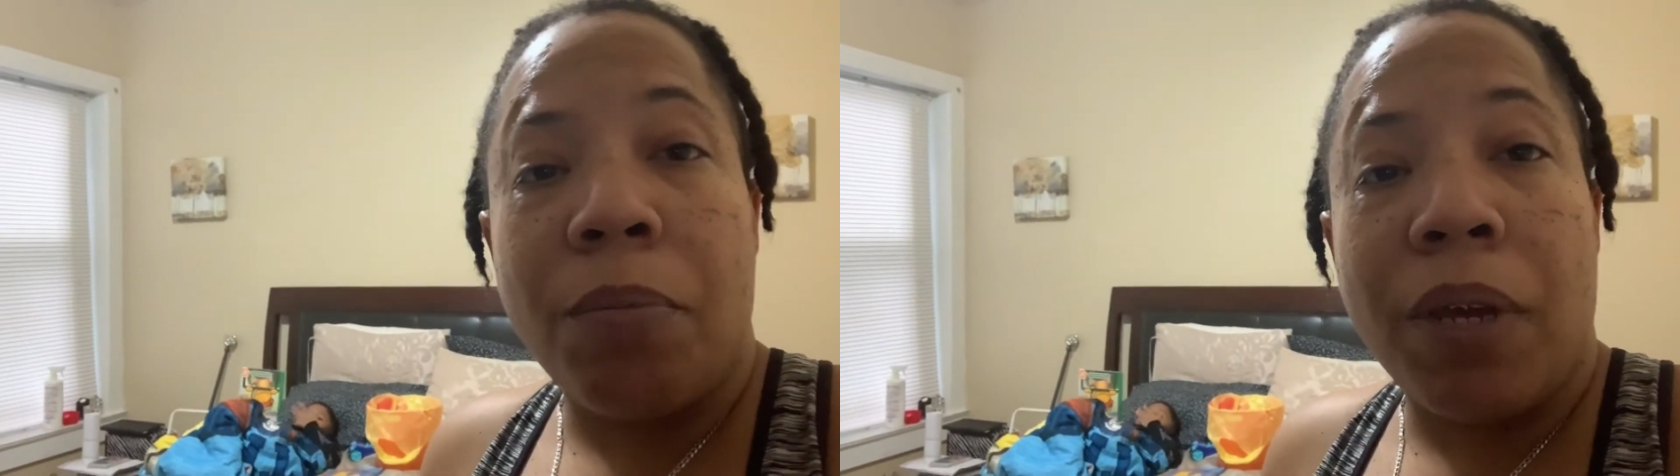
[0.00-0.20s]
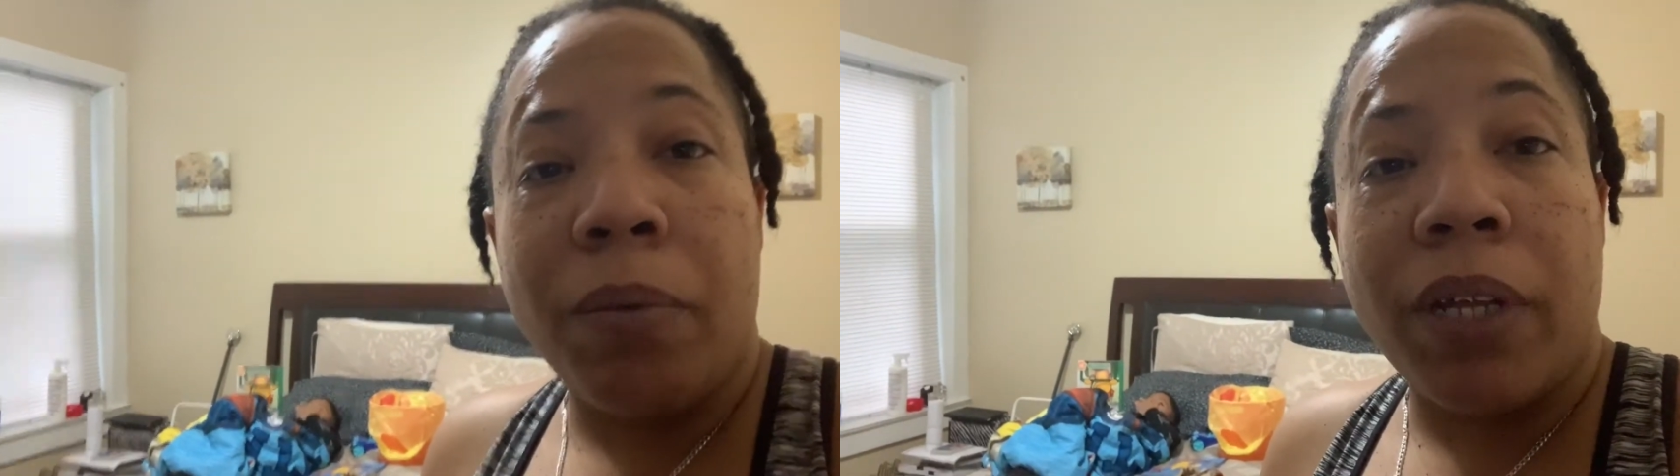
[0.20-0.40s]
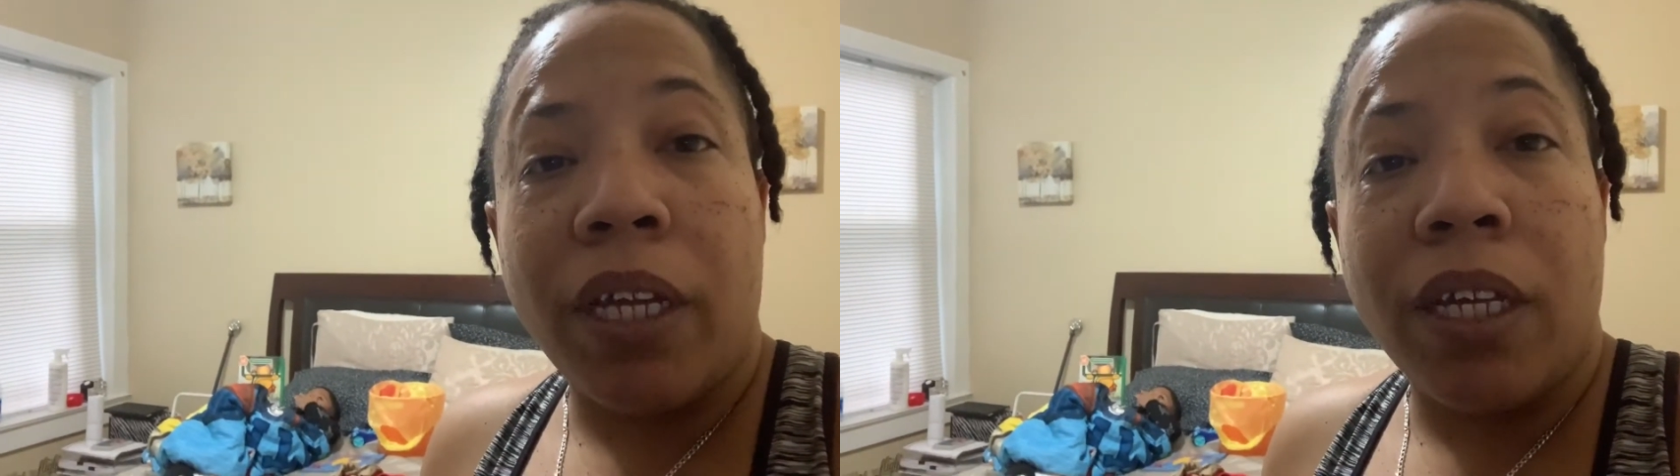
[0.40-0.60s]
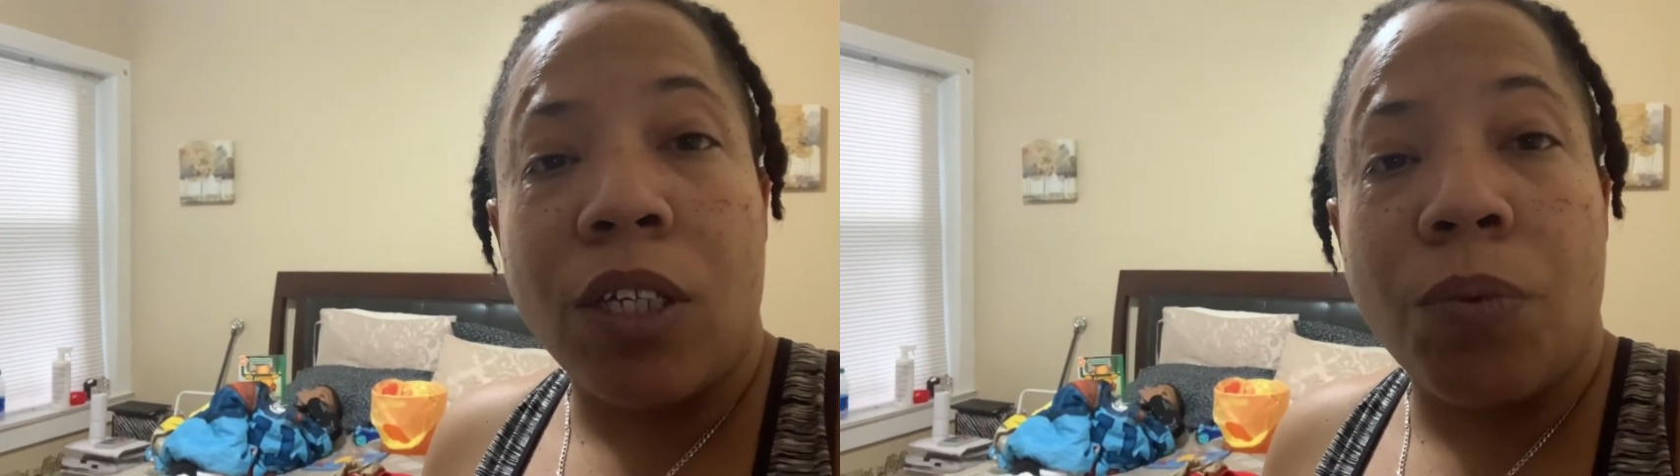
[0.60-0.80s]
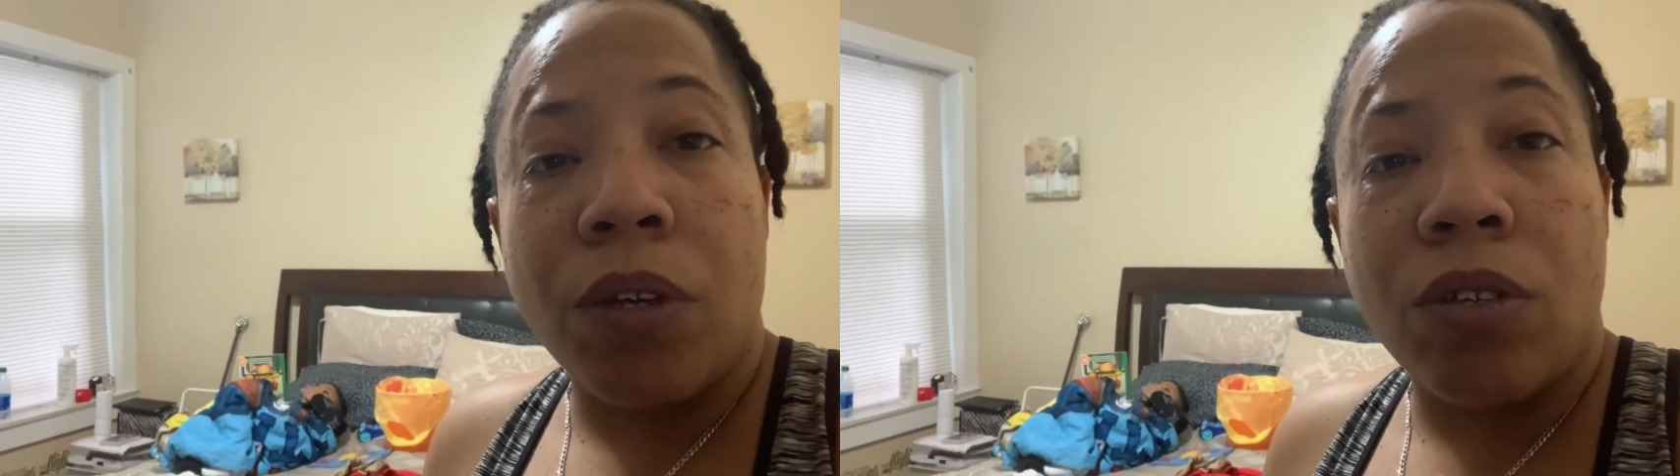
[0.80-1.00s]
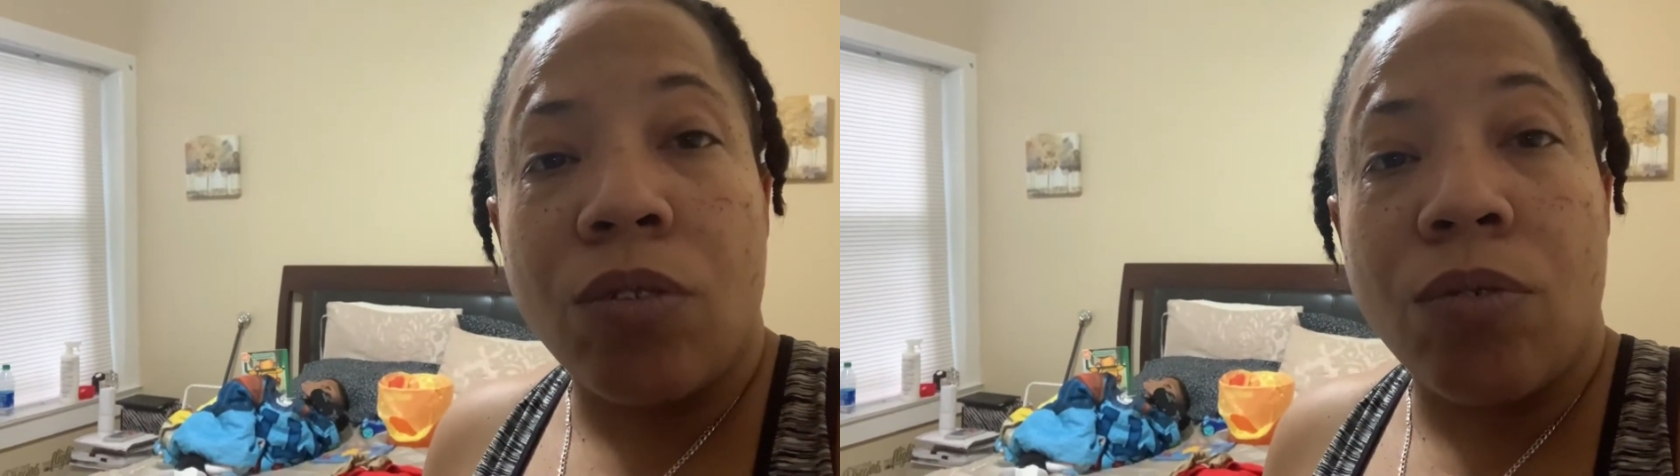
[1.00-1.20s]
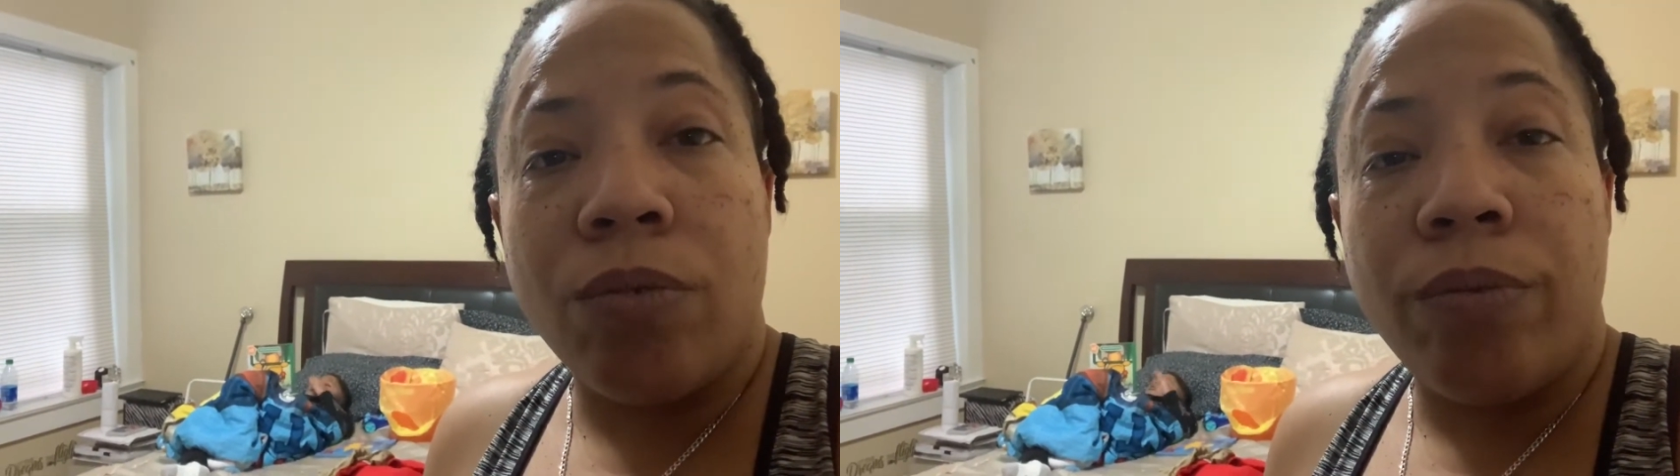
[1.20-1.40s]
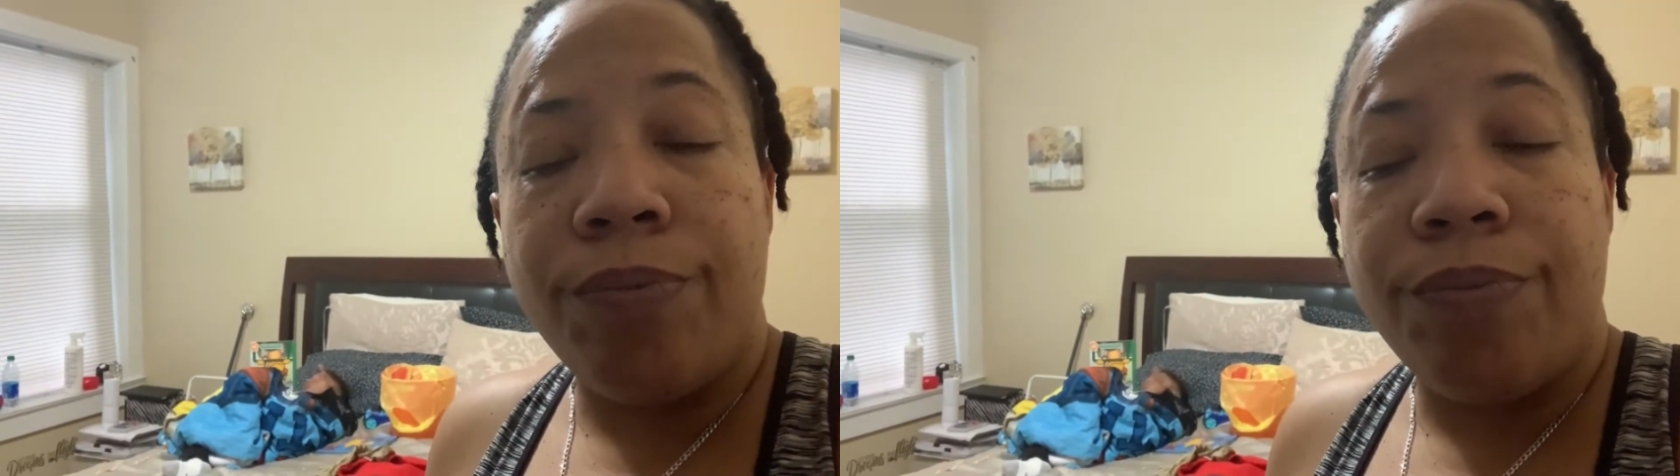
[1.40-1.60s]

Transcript: Baby that he gets well soon.